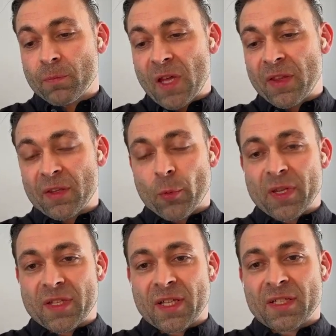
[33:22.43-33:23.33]
I think the way
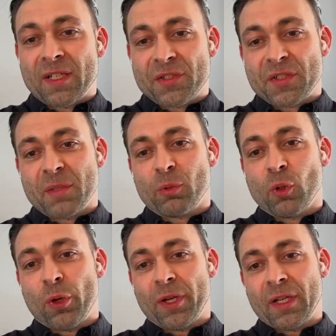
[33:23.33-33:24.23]
the technology is
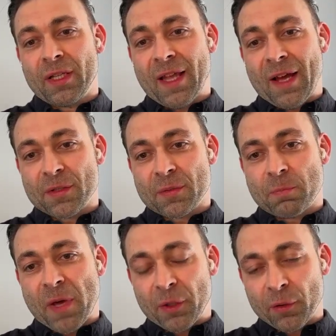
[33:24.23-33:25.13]
deployed allows
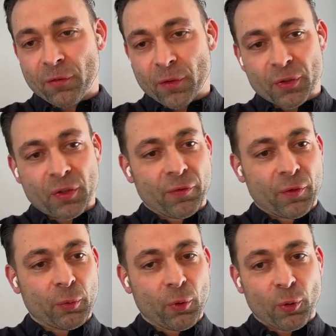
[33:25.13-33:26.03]
better
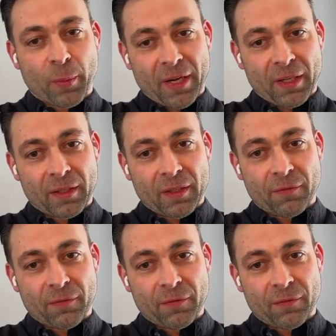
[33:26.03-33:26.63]
for programmatic